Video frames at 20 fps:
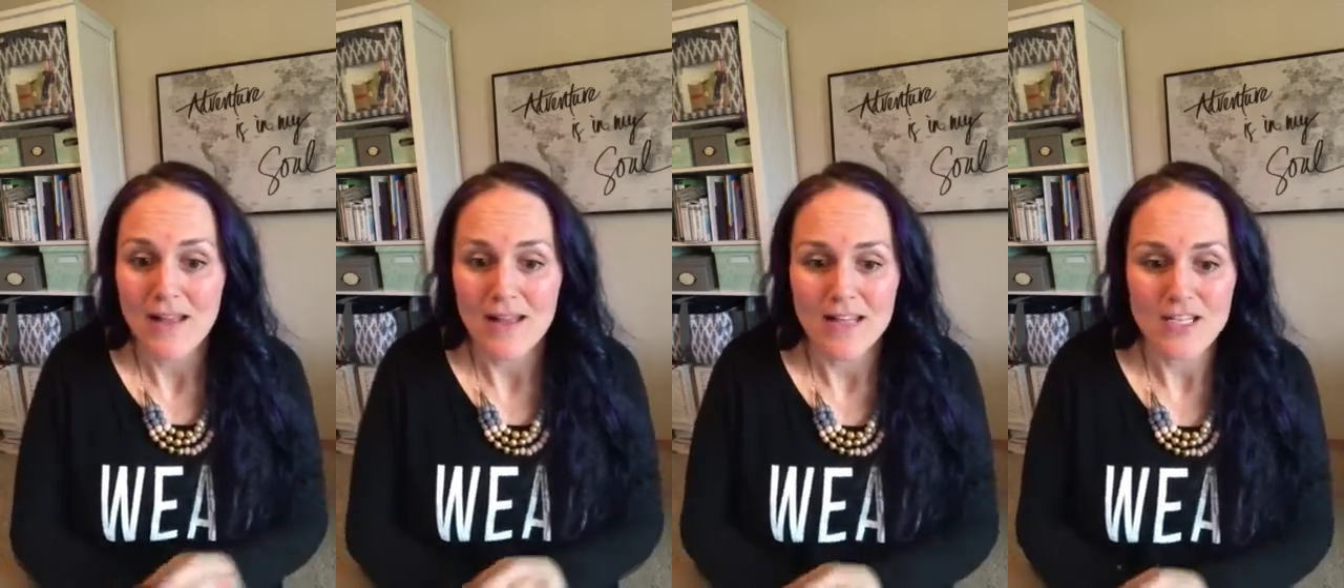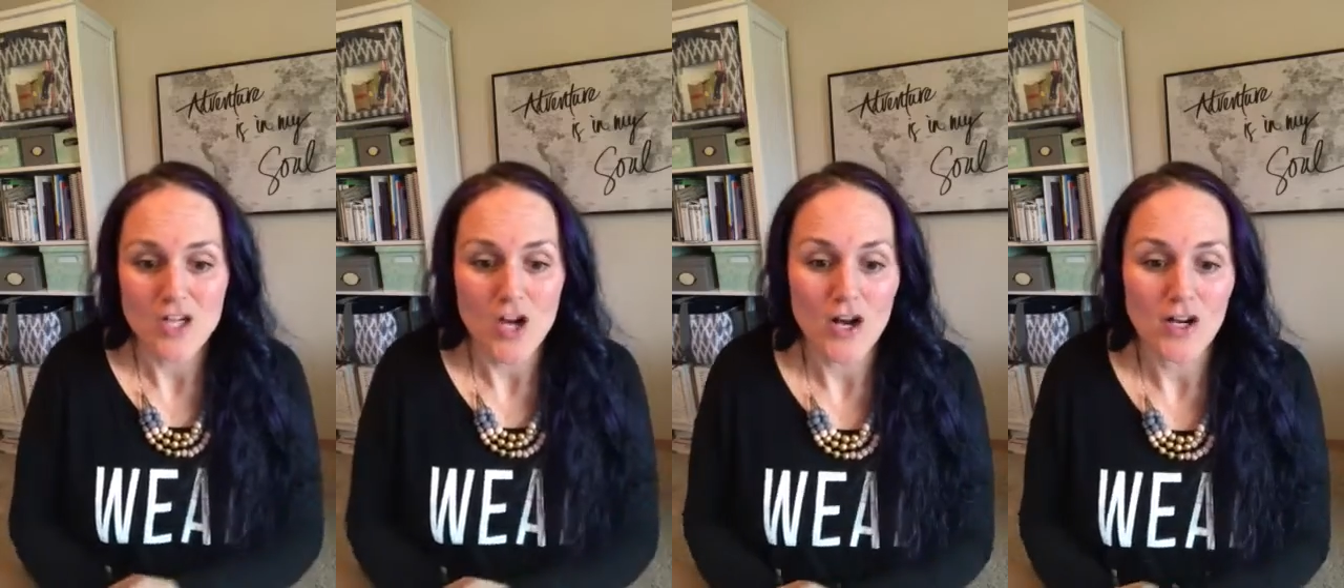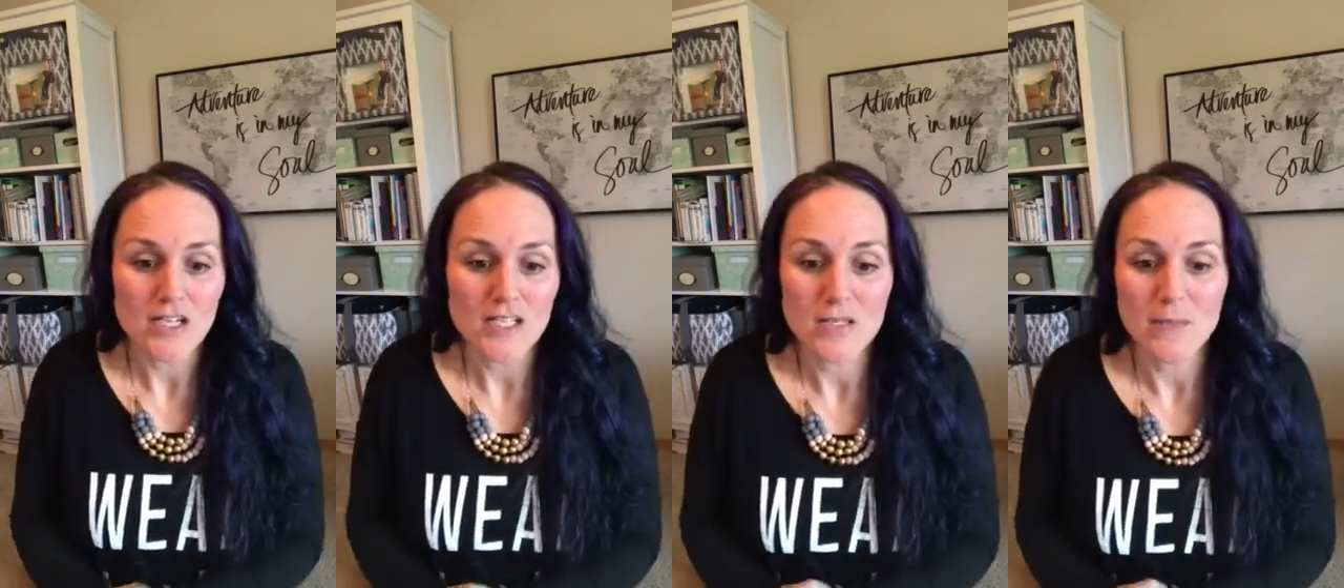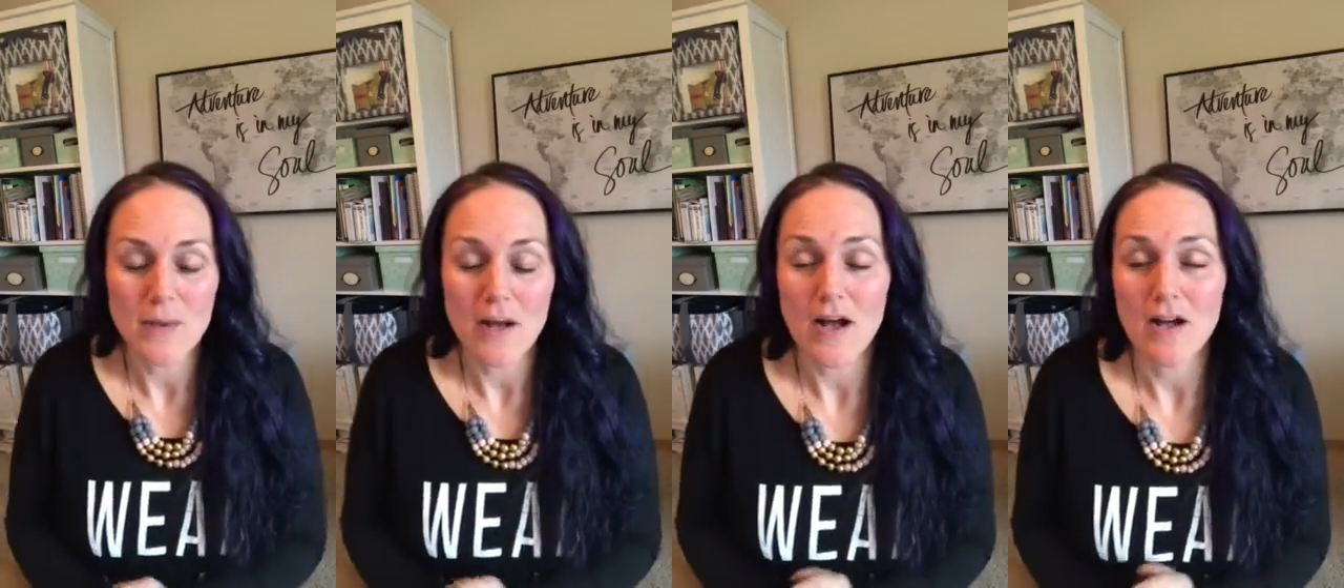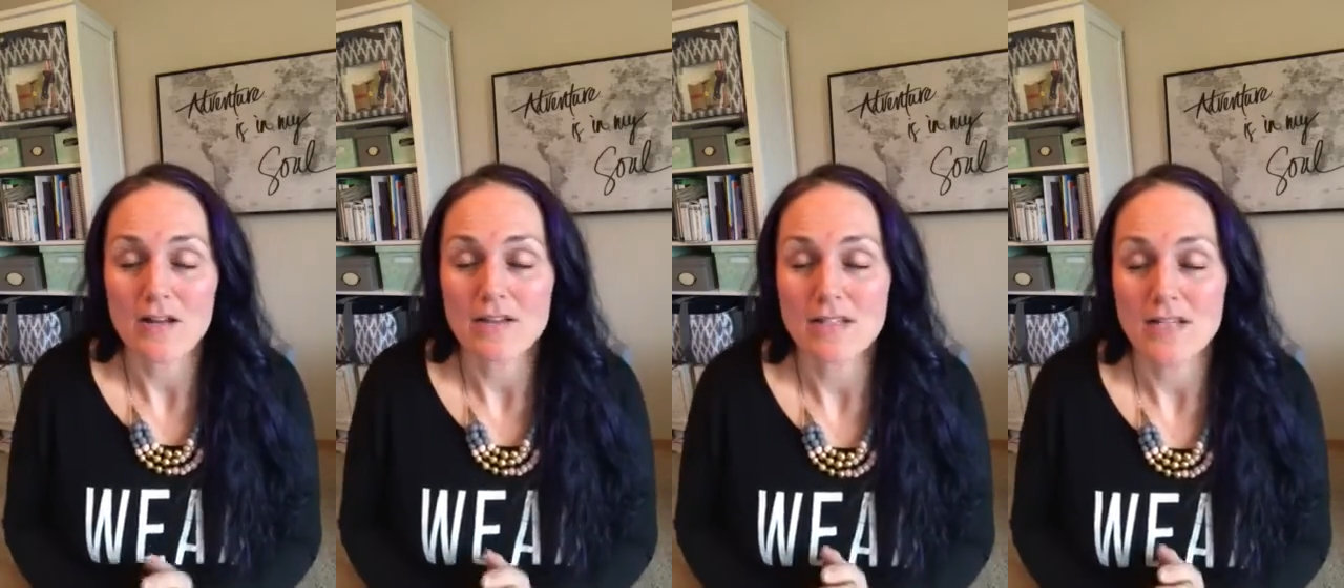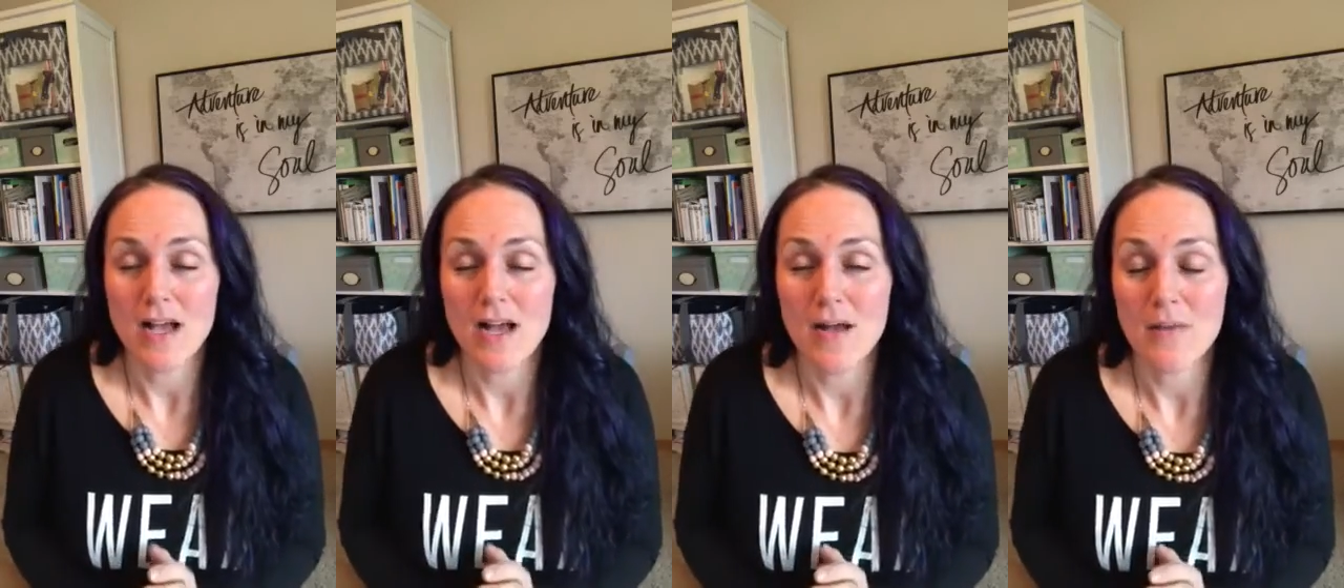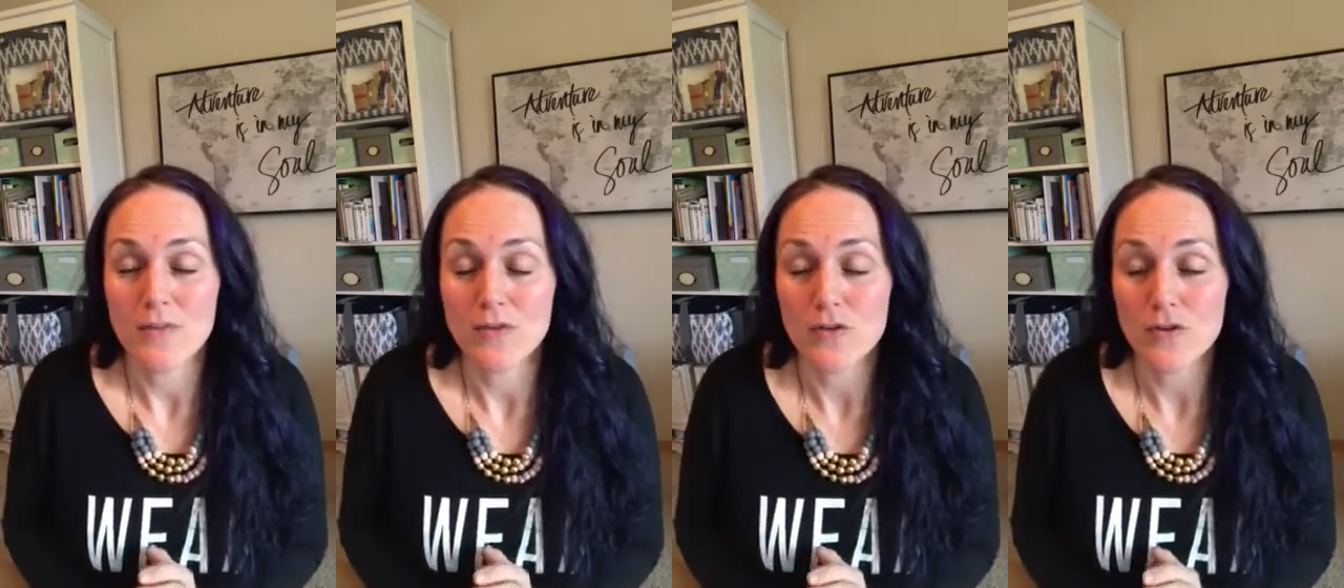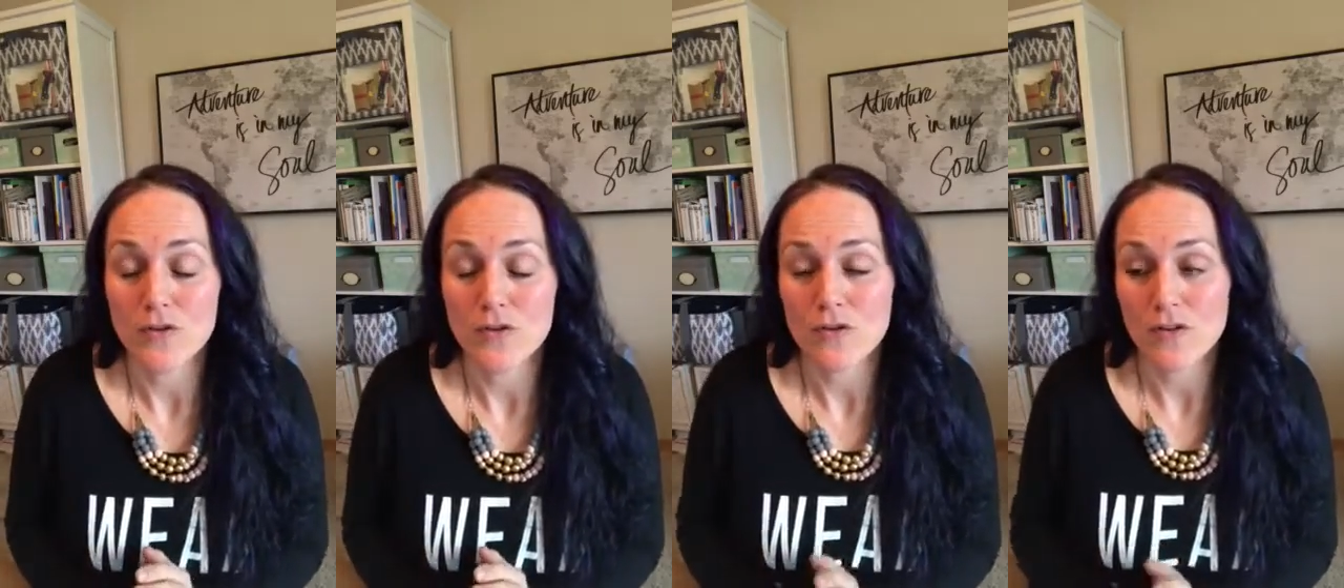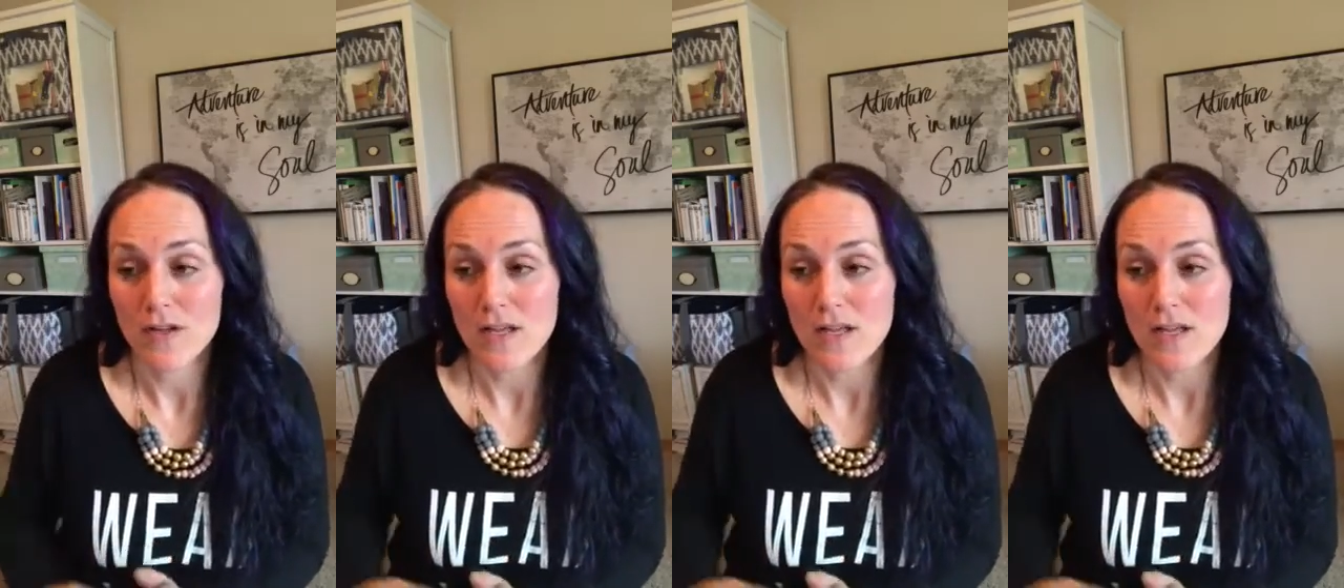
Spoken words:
It talks about there